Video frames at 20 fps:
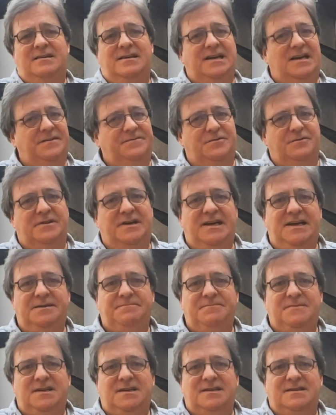After that,
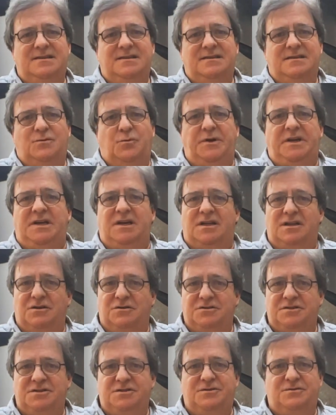we can
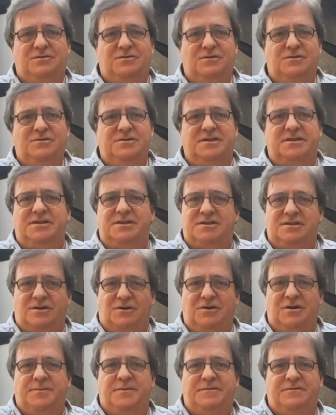close the doors and
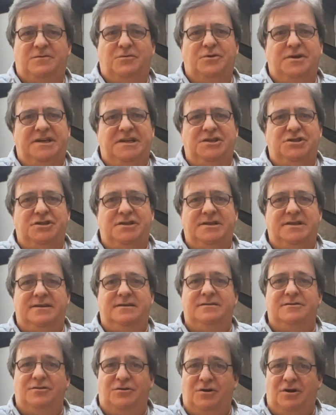start up the Ford engine
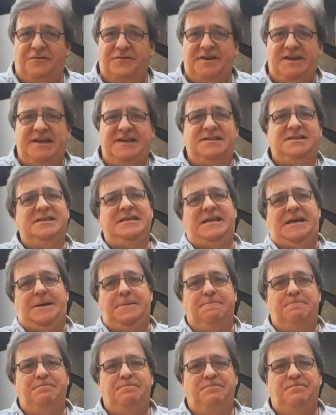and turn on the AC.
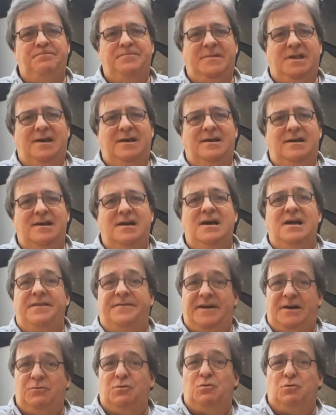
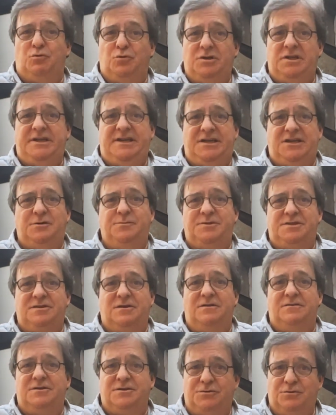That will really help
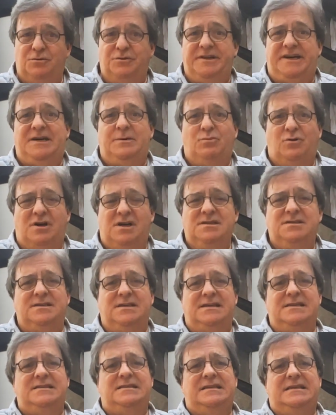start the cool down
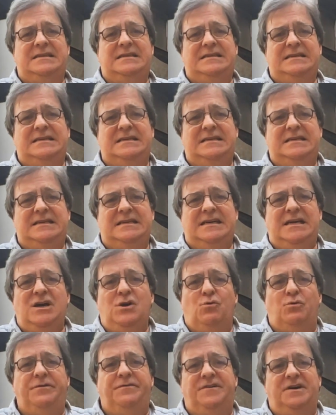process.
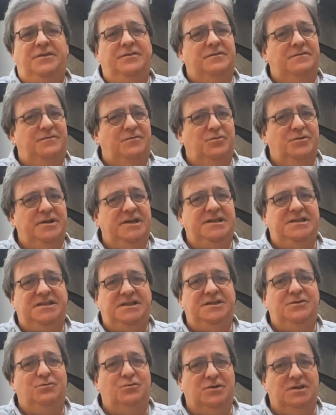We found the Ford
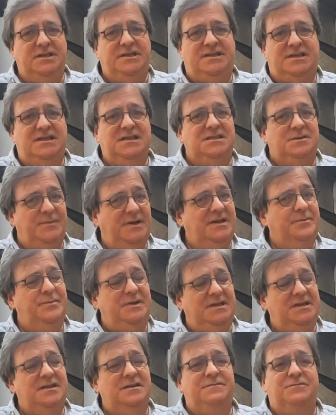AC really does make a
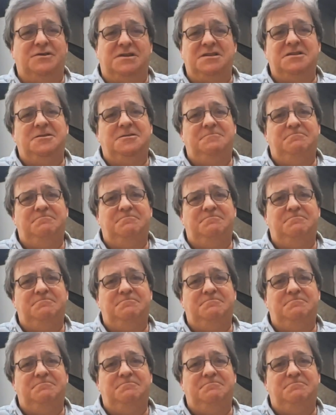big difference.